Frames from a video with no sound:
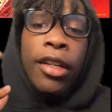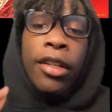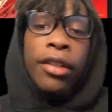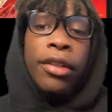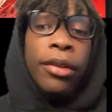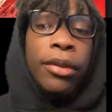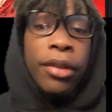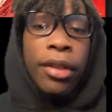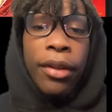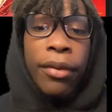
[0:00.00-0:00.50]

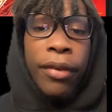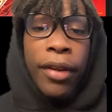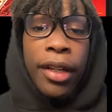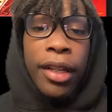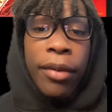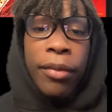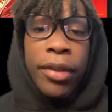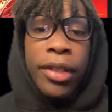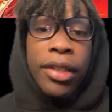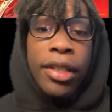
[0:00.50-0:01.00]
Due to the fact
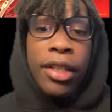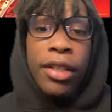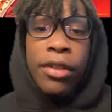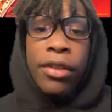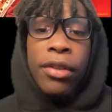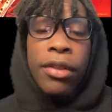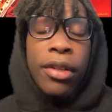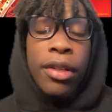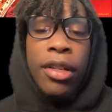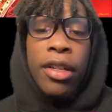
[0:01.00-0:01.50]
that we seen
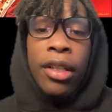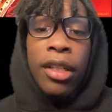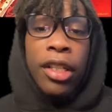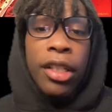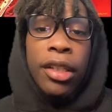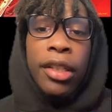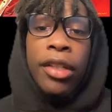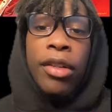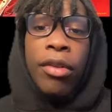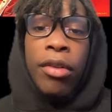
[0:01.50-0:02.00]
Sukuna
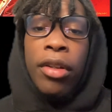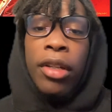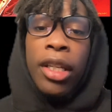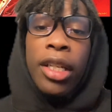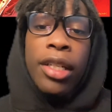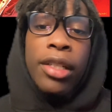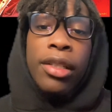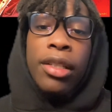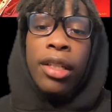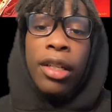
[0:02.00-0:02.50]
literally go
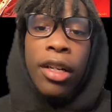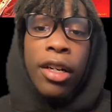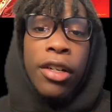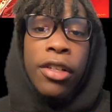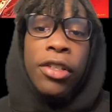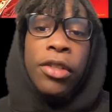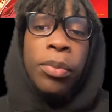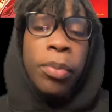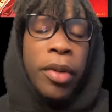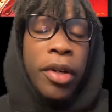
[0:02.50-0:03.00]
against the
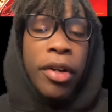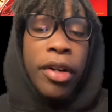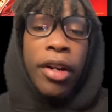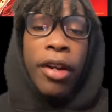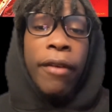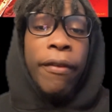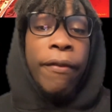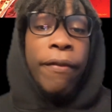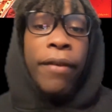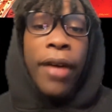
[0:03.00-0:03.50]
cursed spirit
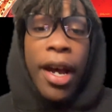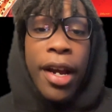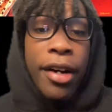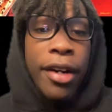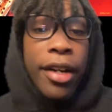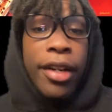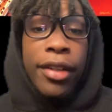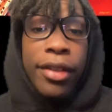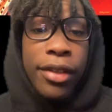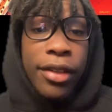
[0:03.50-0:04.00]
of
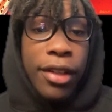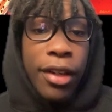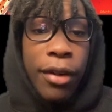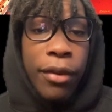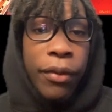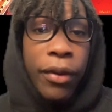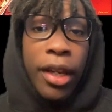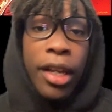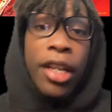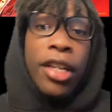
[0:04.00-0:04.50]
fire
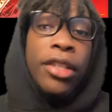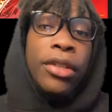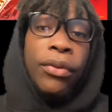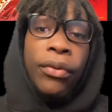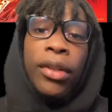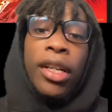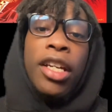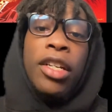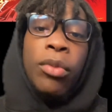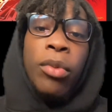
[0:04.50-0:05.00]
itself, and his
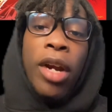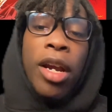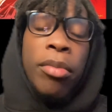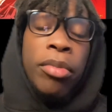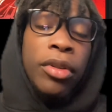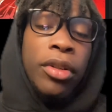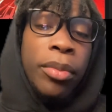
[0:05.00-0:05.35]
flames were able to